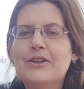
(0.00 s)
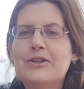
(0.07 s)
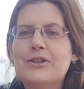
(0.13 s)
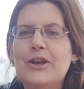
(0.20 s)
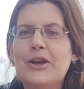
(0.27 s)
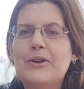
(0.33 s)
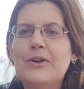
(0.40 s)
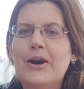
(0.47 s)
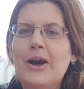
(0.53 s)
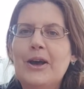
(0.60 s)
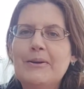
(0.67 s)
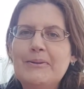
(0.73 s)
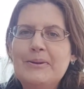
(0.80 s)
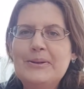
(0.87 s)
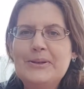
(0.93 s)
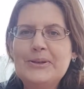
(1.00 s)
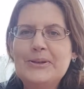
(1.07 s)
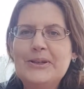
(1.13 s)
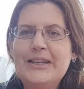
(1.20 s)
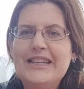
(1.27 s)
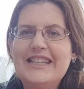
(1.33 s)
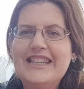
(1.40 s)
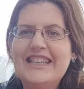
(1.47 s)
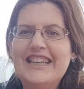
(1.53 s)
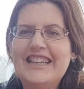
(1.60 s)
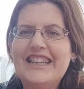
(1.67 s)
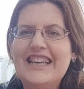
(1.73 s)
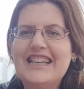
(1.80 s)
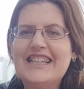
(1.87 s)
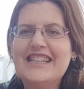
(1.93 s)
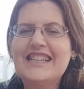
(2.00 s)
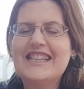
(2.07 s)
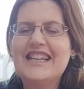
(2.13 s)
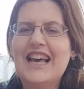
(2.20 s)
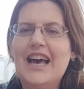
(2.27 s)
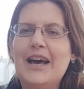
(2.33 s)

So I hope you enjoyed this